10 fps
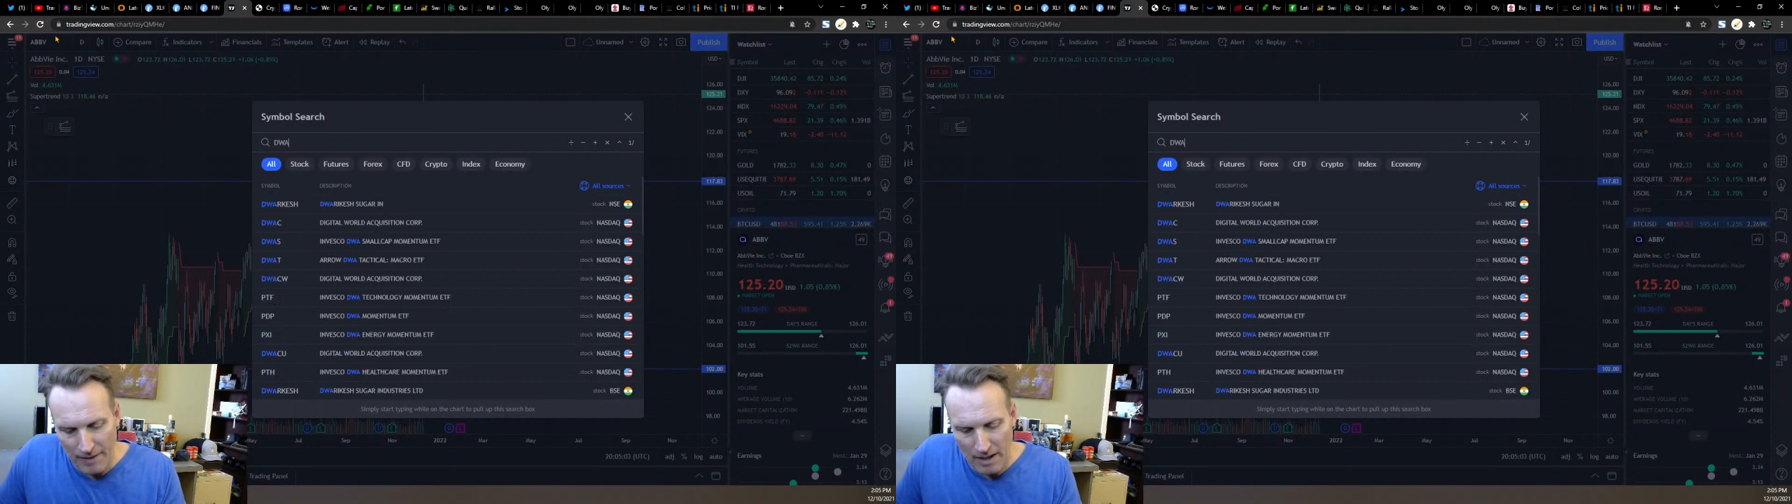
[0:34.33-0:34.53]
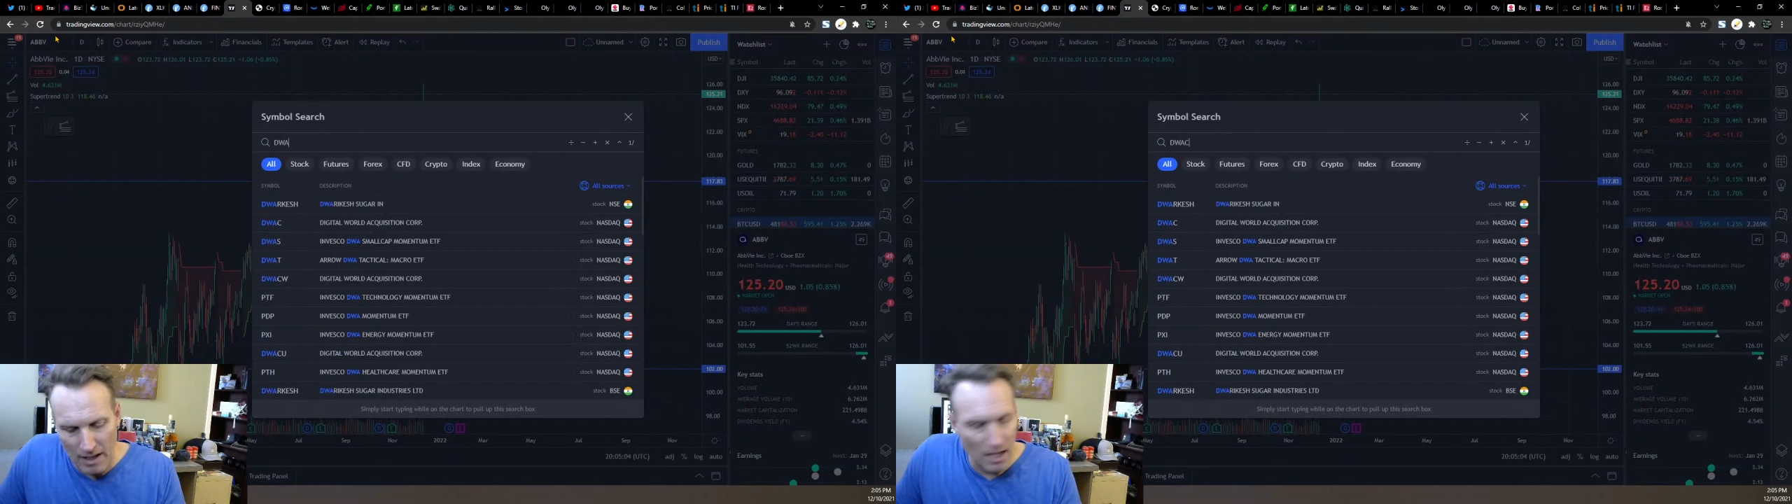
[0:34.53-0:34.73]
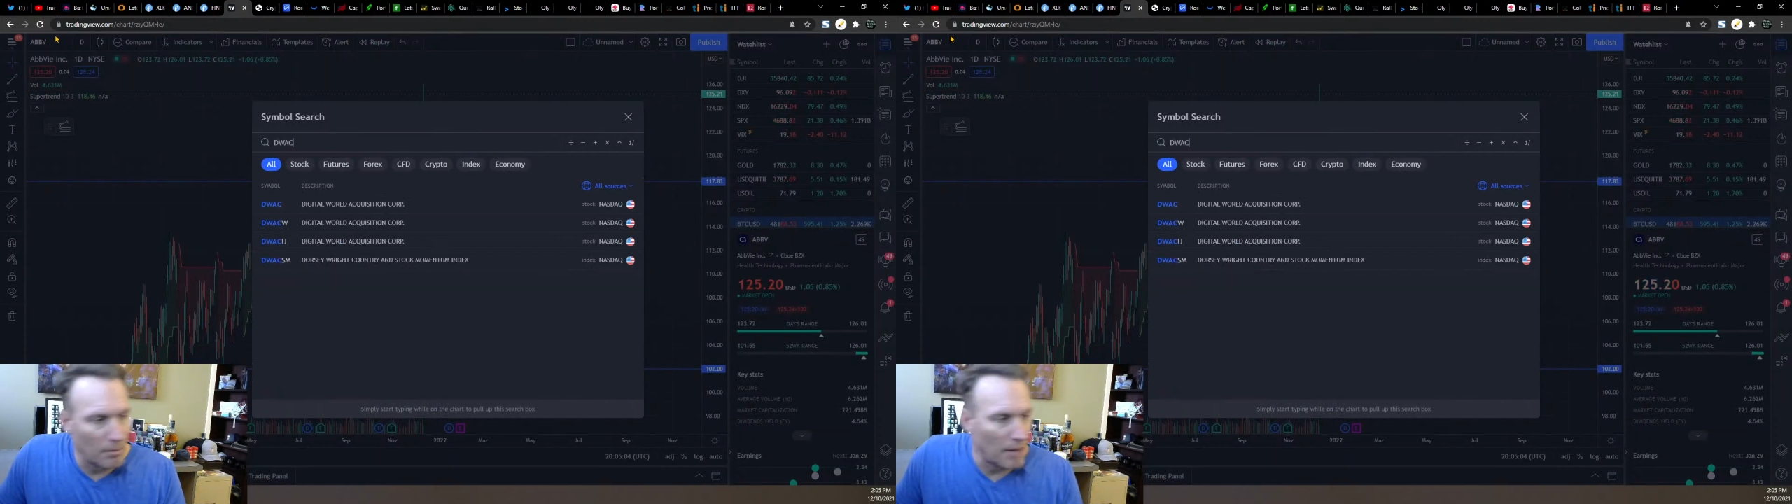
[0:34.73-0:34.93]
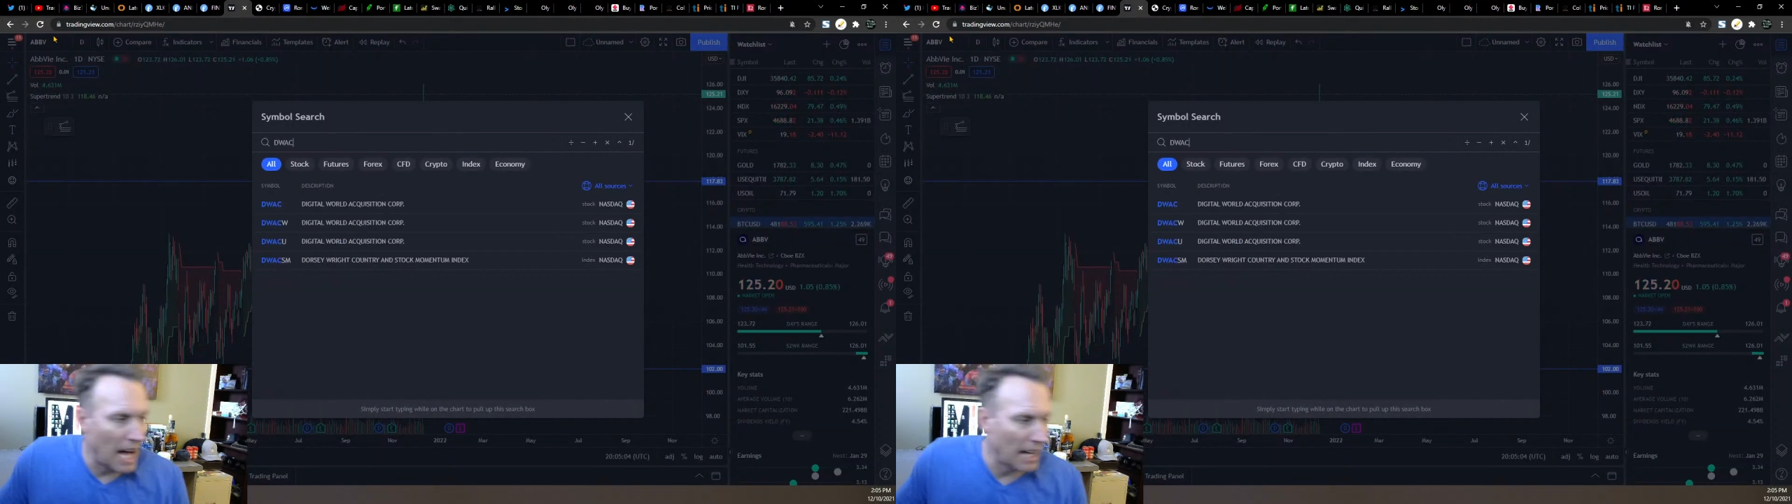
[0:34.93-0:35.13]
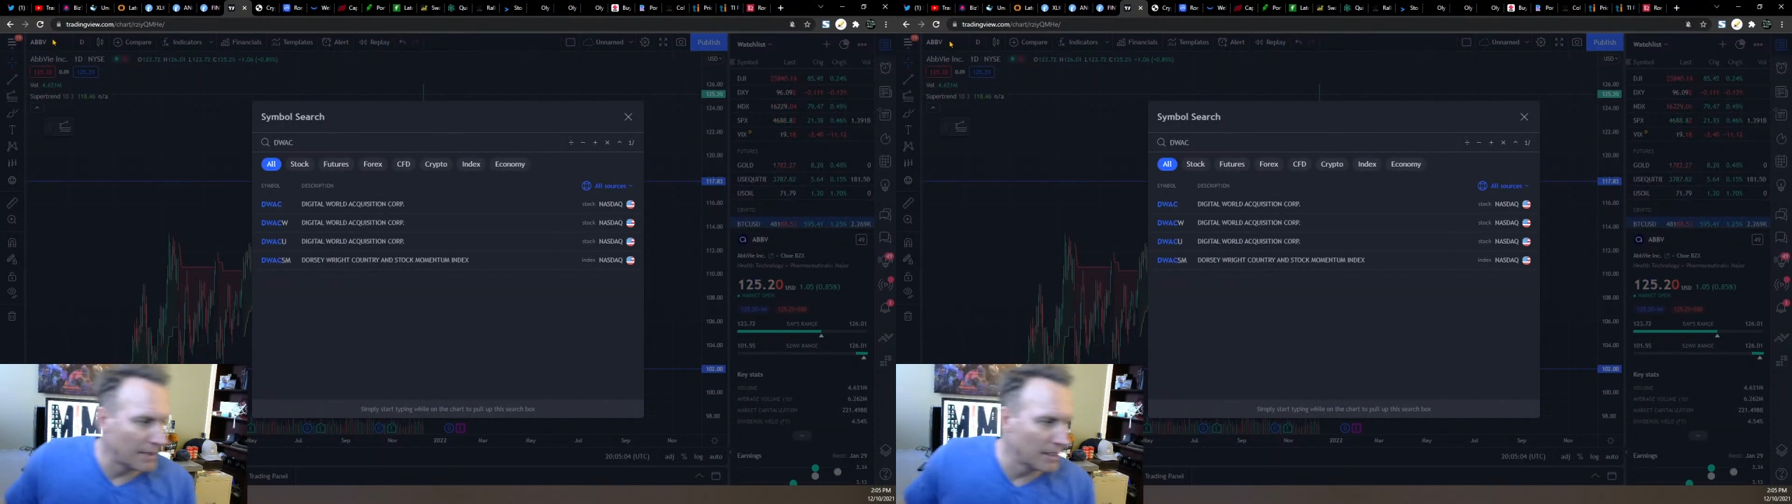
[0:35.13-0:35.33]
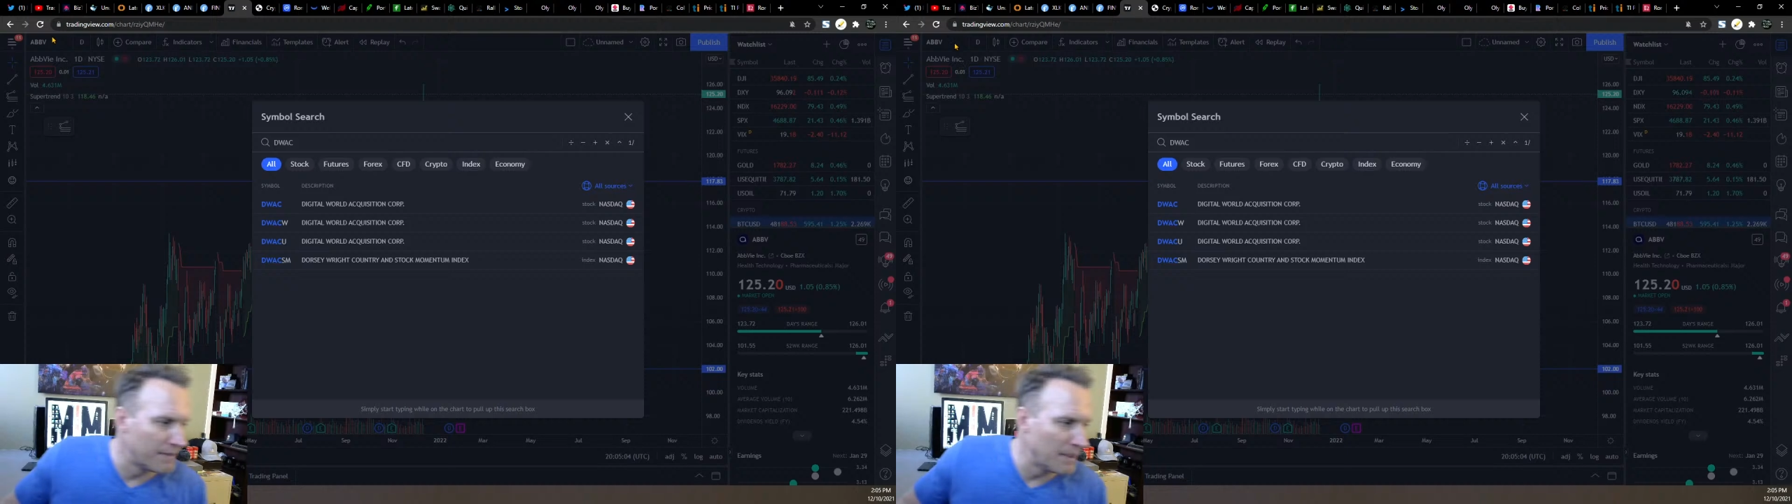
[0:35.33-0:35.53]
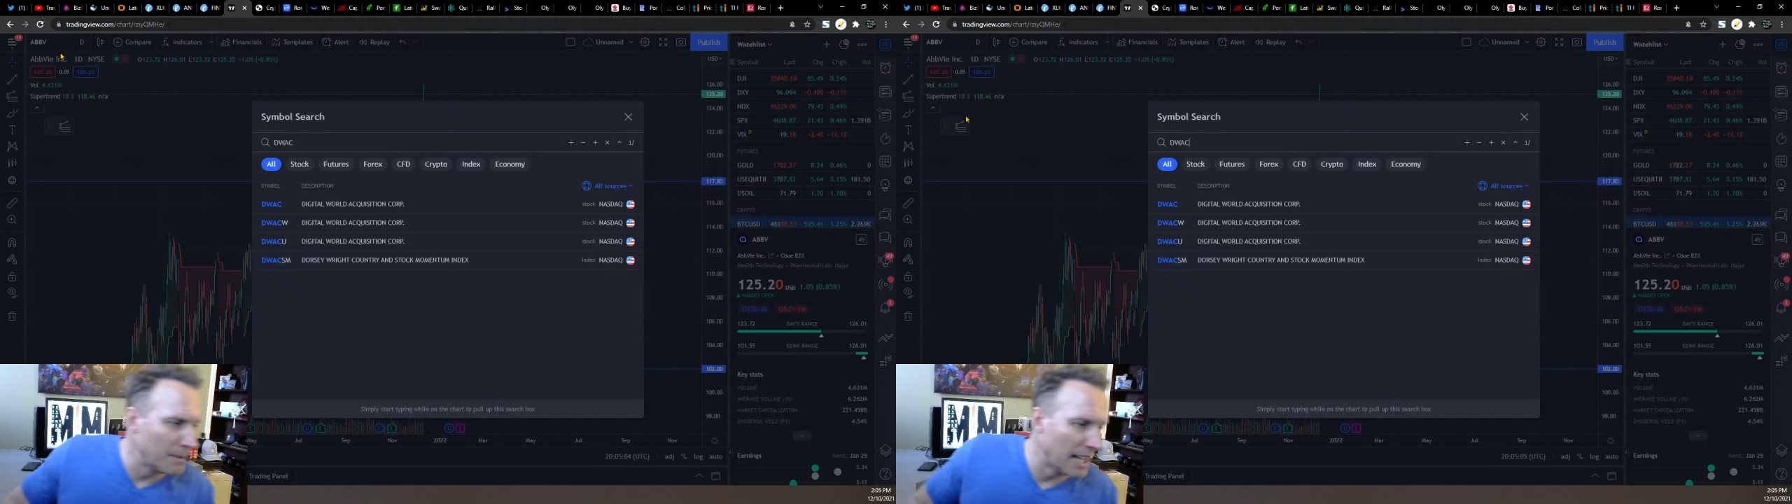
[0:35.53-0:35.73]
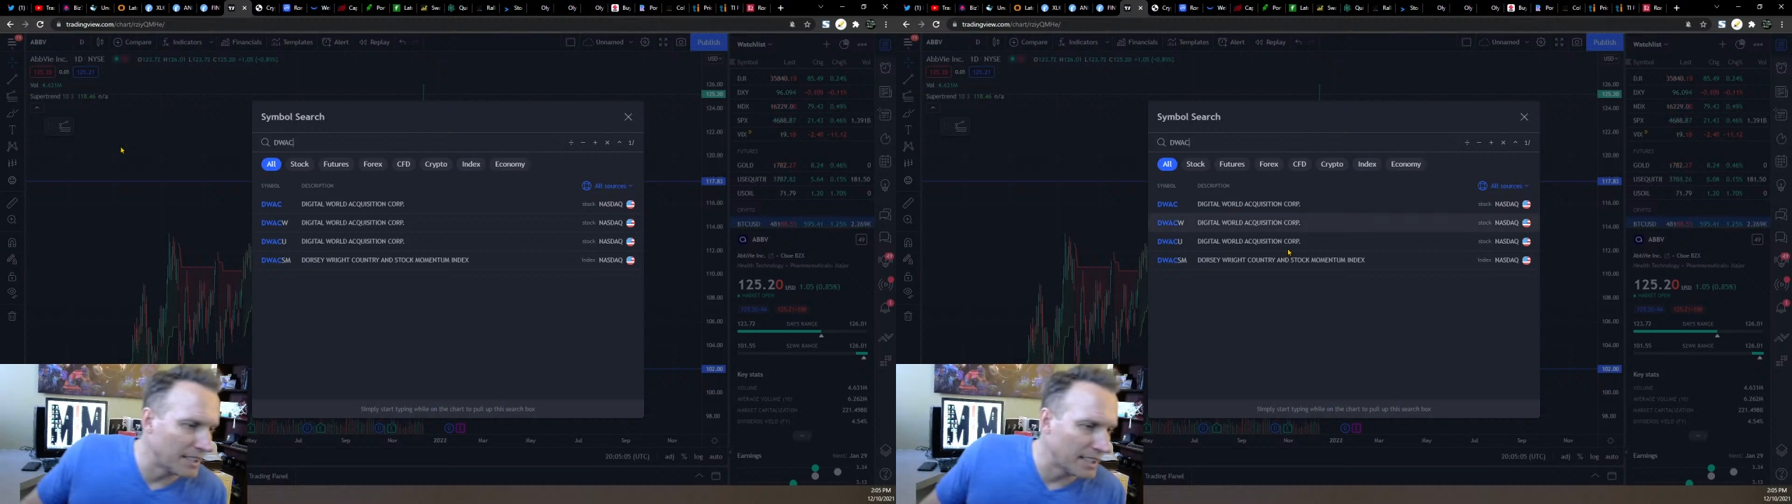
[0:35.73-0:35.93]
I'll give you the
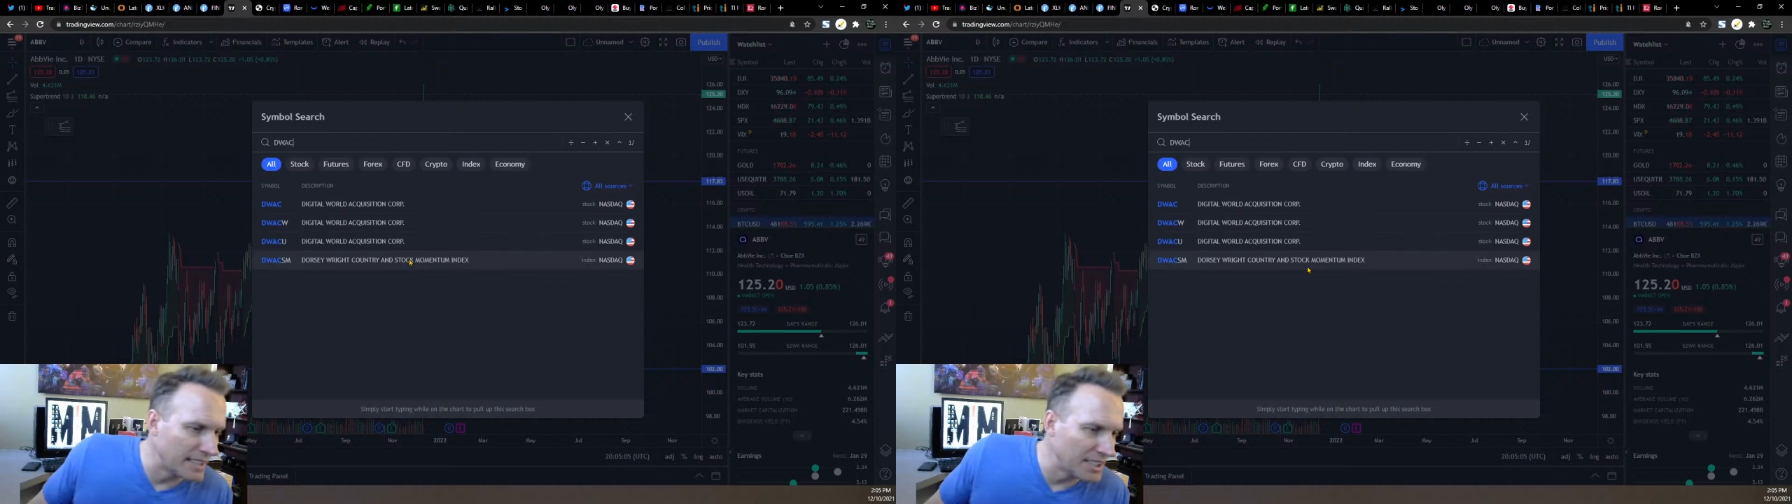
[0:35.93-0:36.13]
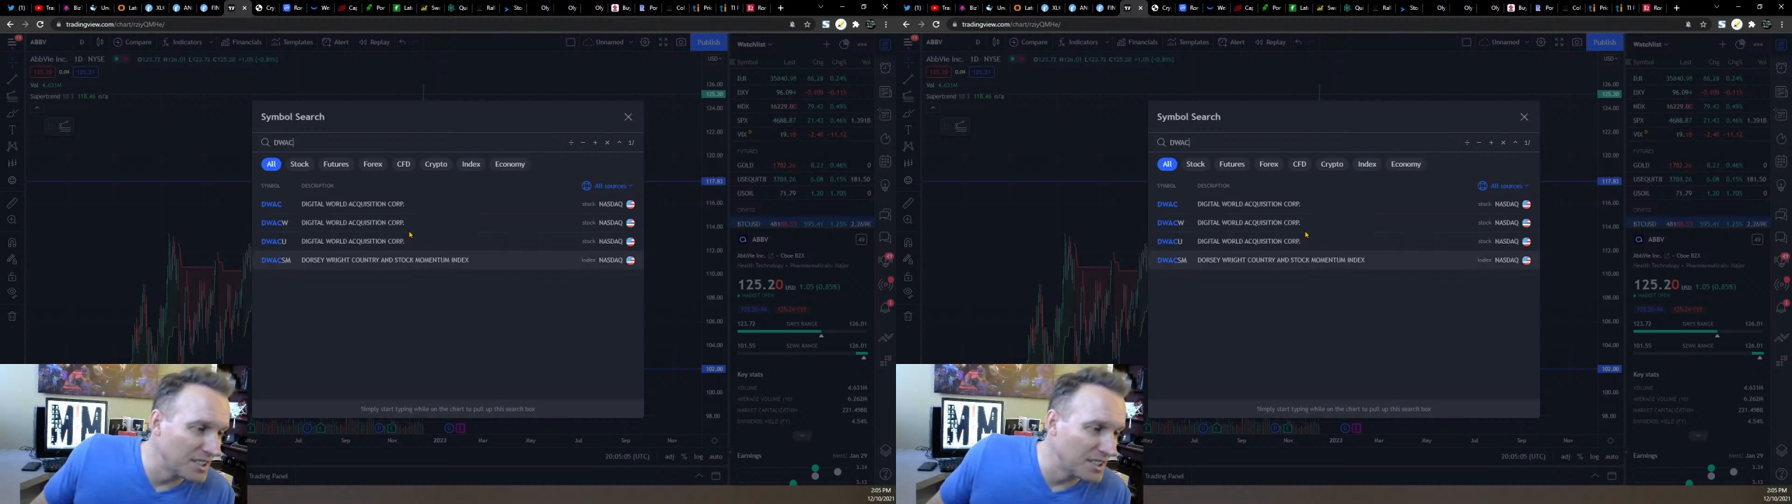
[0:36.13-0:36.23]
Fibonacci extension.